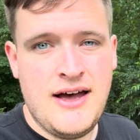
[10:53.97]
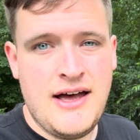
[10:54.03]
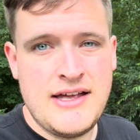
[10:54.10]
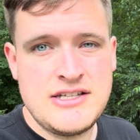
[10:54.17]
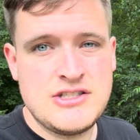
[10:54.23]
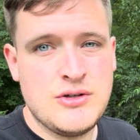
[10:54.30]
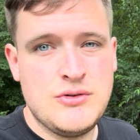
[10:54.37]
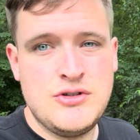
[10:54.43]

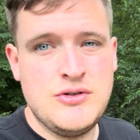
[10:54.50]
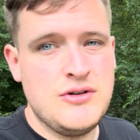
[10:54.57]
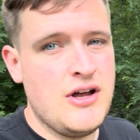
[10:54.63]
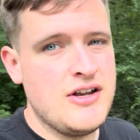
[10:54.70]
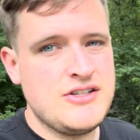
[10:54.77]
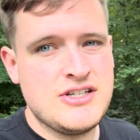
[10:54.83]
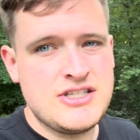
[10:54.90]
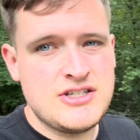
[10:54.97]
So do not
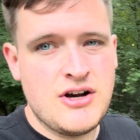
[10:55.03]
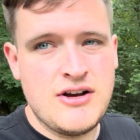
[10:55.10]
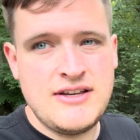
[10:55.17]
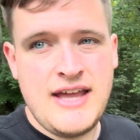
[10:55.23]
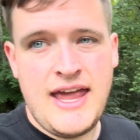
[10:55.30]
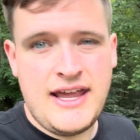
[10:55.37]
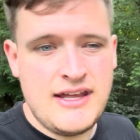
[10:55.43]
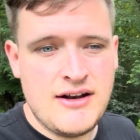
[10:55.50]
just start
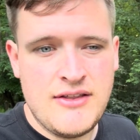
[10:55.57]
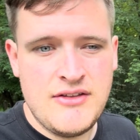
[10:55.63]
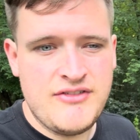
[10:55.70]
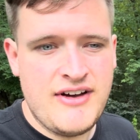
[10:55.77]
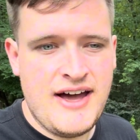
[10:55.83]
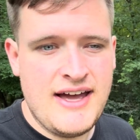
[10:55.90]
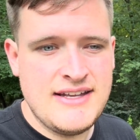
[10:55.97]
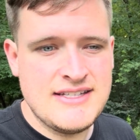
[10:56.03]
yanking on the
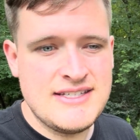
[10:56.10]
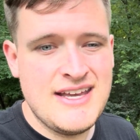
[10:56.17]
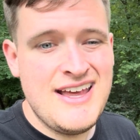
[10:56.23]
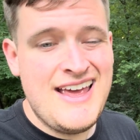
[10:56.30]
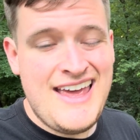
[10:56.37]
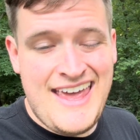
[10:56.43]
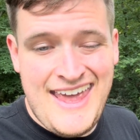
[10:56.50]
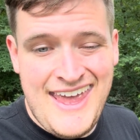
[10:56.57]
vines.
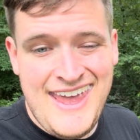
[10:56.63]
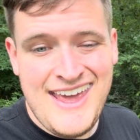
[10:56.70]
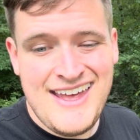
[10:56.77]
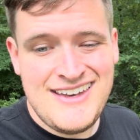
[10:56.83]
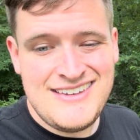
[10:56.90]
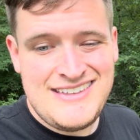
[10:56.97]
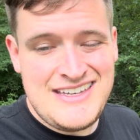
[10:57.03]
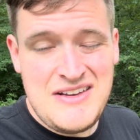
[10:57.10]

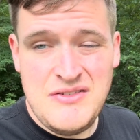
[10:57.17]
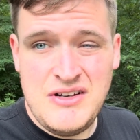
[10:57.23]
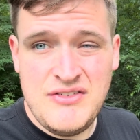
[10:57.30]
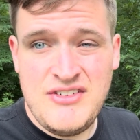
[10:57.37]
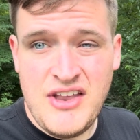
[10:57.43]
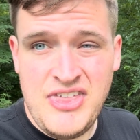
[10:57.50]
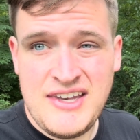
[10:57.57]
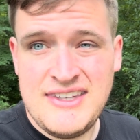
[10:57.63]
And even if
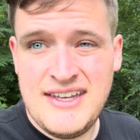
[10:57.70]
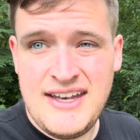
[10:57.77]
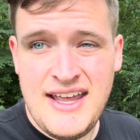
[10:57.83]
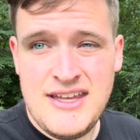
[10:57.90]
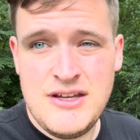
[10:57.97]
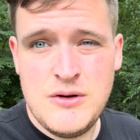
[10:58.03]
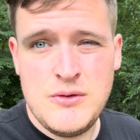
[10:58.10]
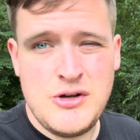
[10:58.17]
nothing did hit
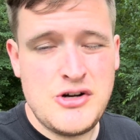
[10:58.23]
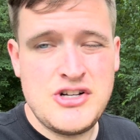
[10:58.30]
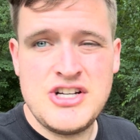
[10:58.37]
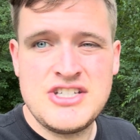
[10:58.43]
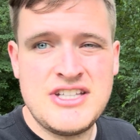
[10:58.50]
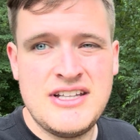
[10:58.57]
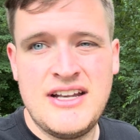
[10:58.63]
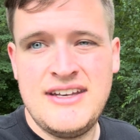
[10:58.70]
you, you're just
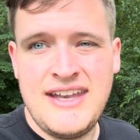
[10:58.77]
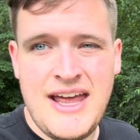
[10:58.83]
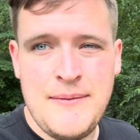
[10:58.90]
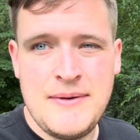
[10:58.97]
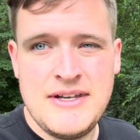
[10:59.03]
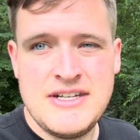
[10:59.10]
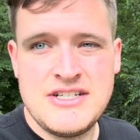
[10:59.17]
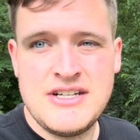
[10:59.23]
going to
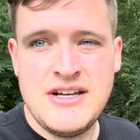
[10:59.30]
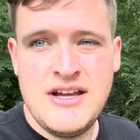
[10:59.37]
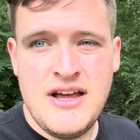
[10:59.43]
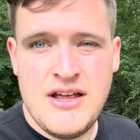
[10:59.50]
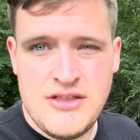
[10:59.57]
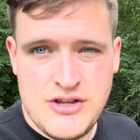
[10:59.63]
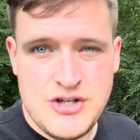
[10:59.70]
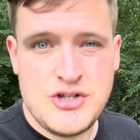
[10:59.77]
damage
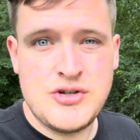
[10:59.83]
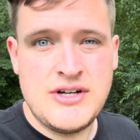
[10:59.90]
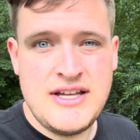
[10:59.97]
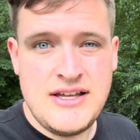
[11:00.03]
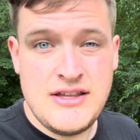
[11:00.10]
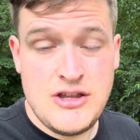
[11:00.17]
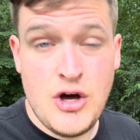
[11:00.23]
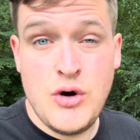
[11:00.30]
the tree,
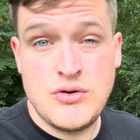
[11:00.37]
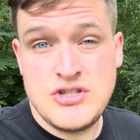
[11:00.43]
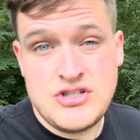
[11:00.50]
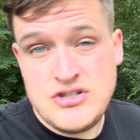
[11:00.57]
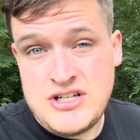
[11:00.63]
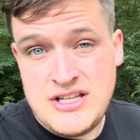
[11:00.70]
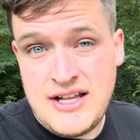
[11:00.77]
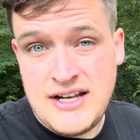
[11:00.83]
the host
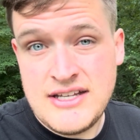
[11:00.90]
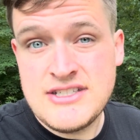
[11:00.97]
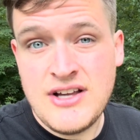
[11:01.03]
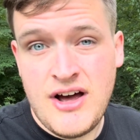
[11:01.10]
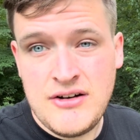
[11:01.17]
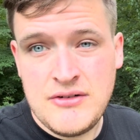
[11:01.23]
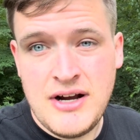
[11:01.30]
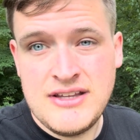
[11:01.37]
tree that it's
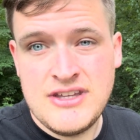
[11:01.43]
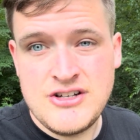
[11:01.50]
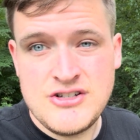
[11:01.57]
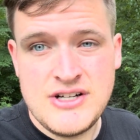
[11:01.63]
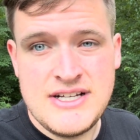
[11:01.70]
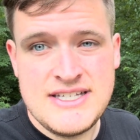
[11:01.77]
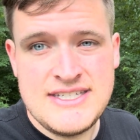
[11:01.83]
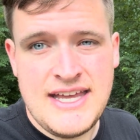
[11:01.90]
on, right? The tree
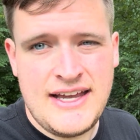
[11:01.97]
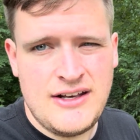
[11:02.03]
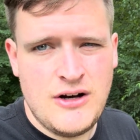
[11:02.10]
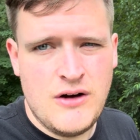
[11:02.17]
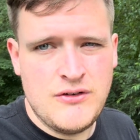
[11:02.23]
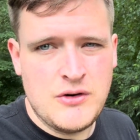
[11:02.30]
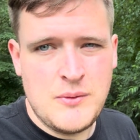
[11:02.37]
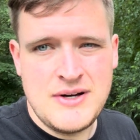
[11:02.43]
it's taken
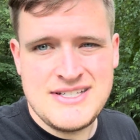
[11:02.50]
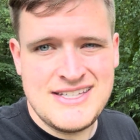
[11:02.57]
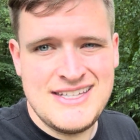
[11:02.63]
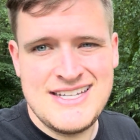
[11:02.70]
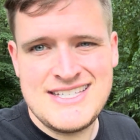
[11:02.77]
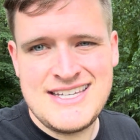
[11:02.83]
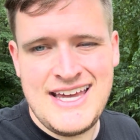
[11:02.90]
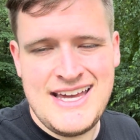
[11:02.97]
over. Whereas in
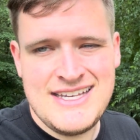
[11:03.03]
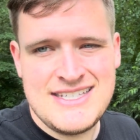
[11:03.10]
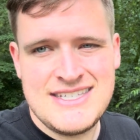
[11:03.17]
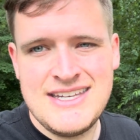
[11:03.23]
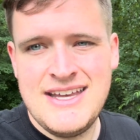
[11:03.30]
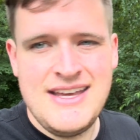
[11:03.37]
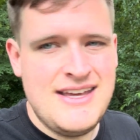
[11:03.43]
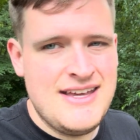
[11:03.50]
this case,
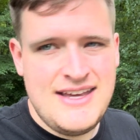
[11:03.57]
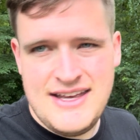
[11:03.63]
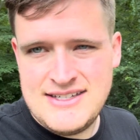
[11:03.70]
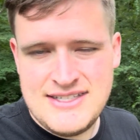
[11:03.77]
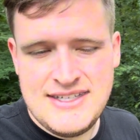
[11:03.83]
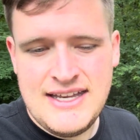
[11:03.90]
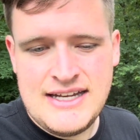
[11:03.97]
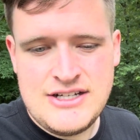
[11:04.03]
it's a
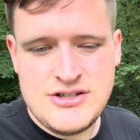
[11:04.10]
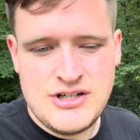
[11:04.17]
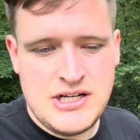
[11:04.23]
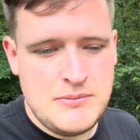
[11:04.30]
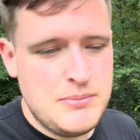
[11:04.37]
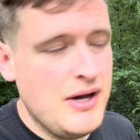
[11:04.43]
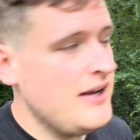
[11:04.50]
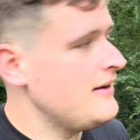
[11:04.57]
dead tree.
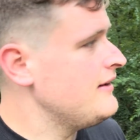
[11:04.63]
But